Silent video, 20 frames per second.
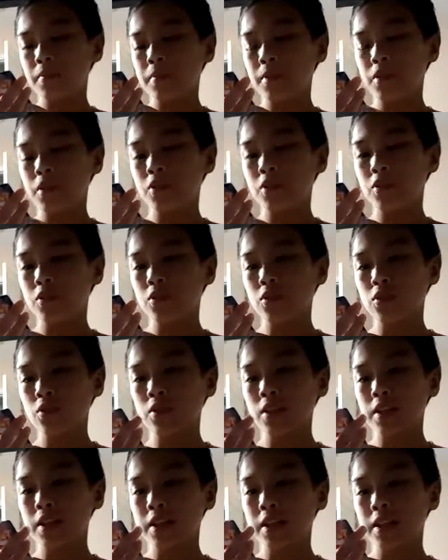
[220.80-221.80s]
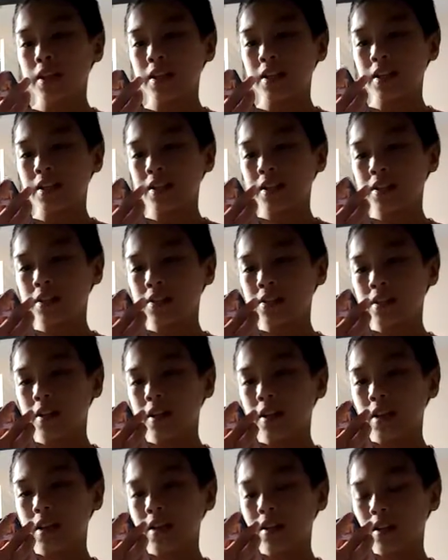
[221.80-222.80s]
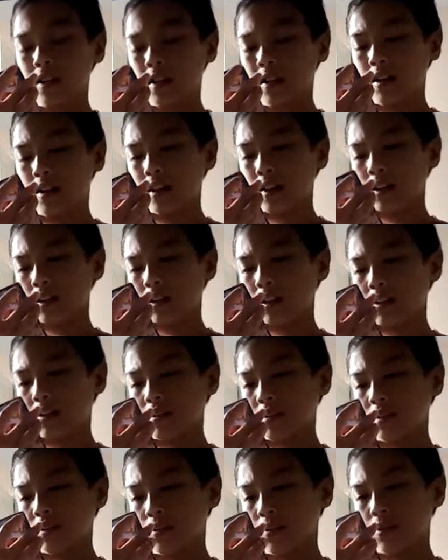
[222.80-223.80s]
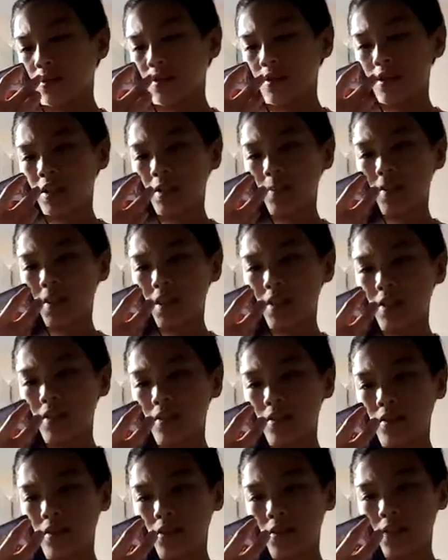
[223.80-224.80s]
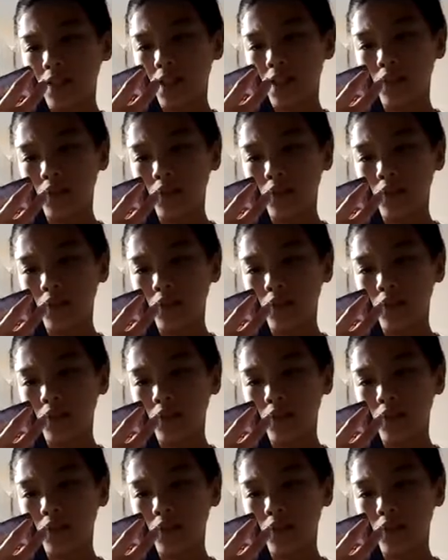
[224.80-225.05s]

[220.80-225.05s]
It is, I don't know what type it is. It looks like Dragon or